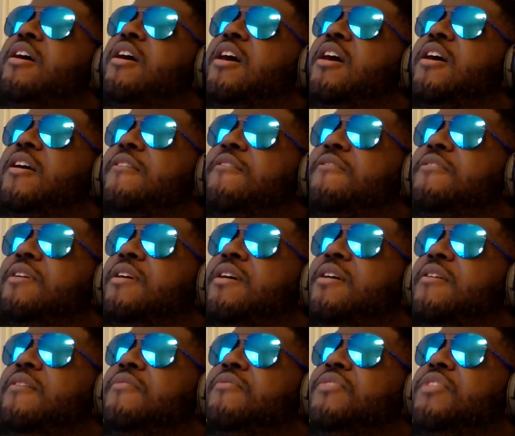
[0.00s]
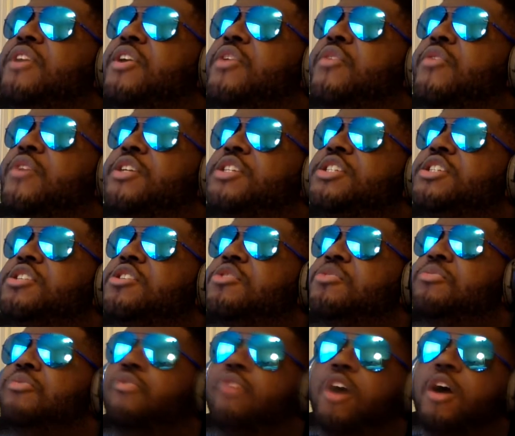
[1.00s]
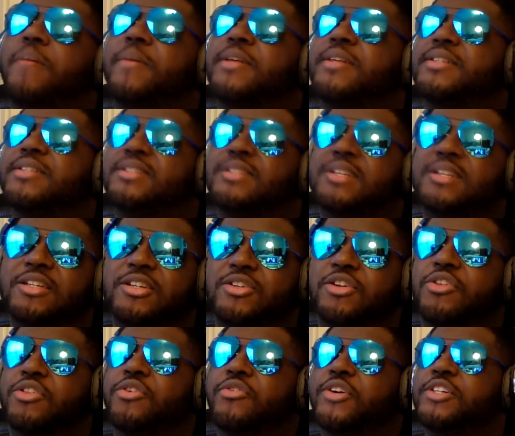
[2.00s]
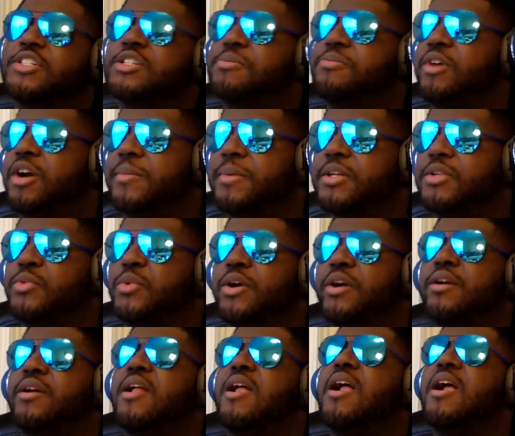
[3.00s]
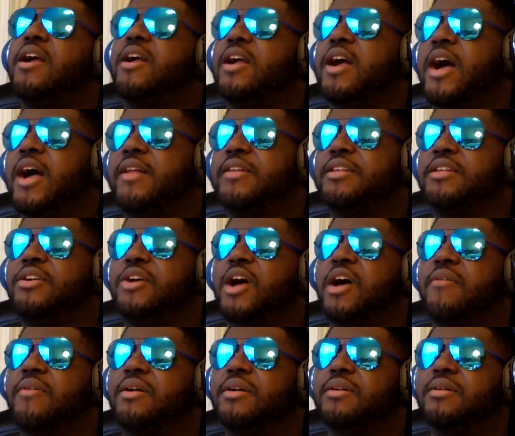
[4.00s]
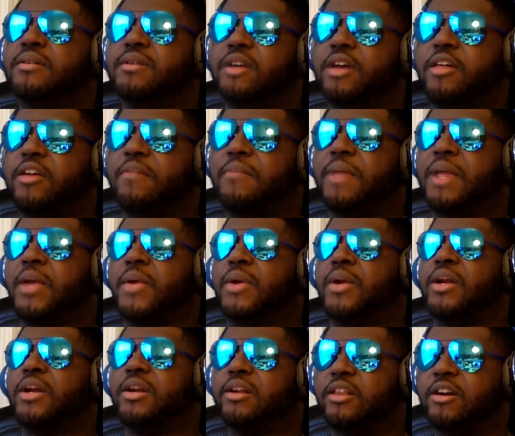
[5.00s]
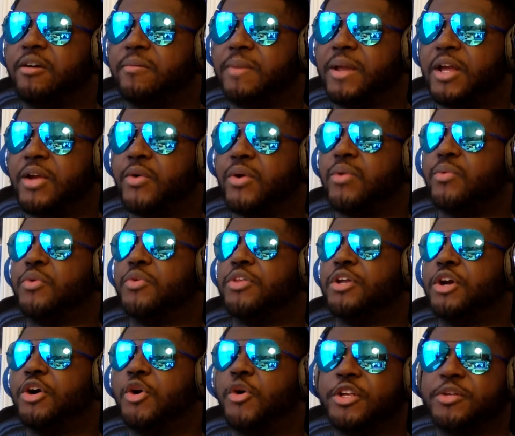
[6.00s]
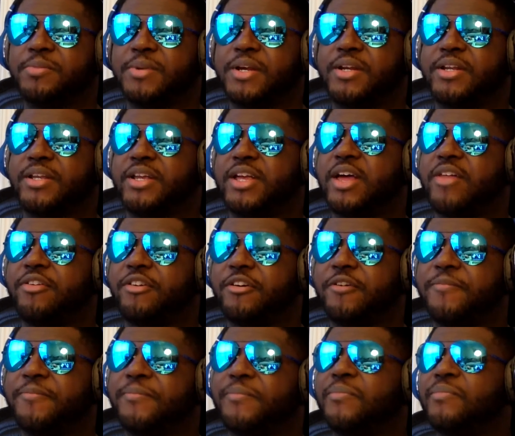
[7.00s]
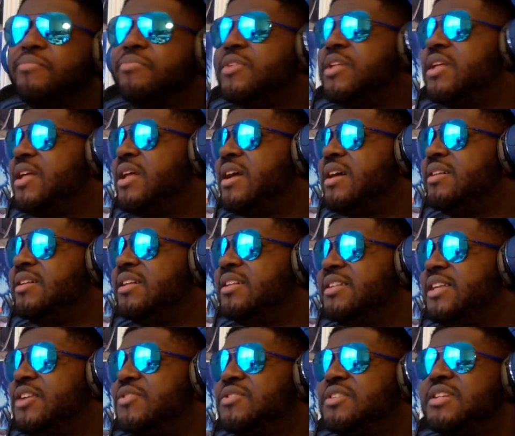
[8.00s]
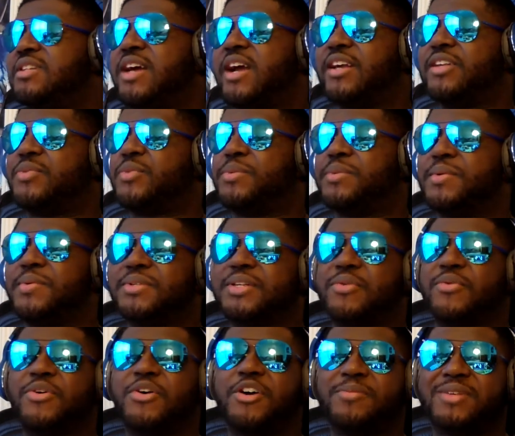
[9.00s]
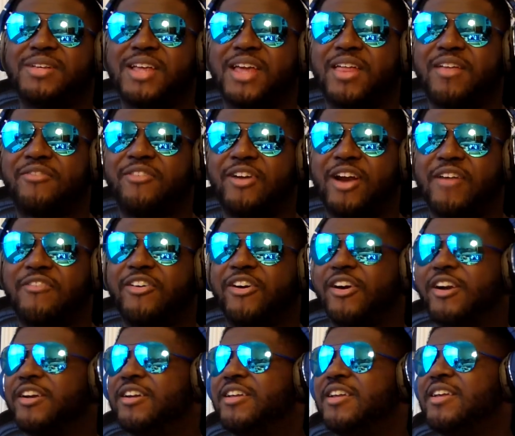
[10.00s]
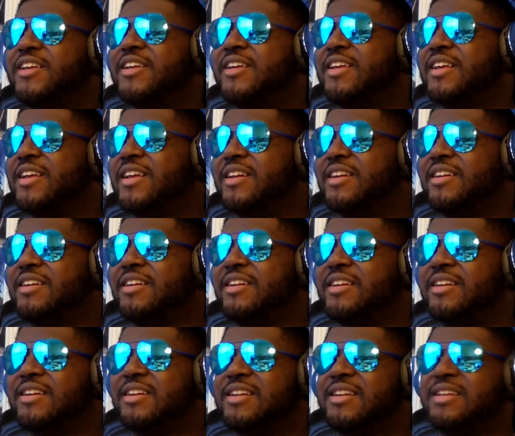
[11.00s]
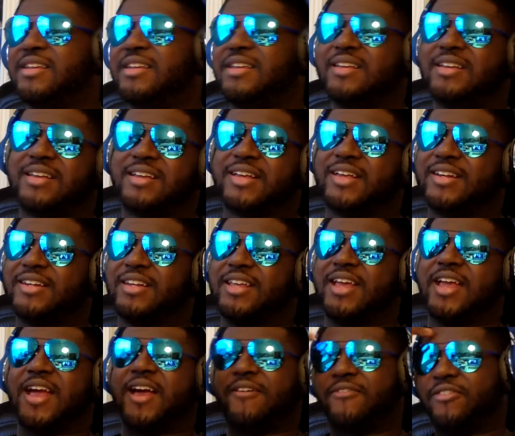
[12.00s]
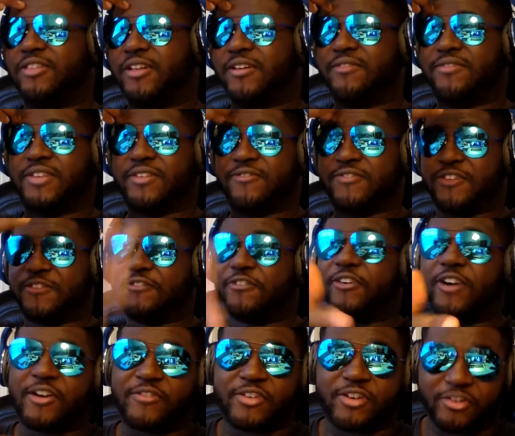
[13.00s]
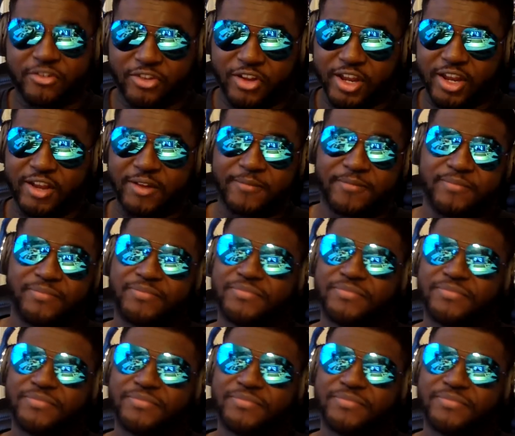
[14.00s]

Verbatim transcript: of the original promise. You know, the original promise where God, you have another banquet and another banquet. Will they always be together? It sounds nice when people say, "We'll always be together forever," and and, and they have lived the, the forever thing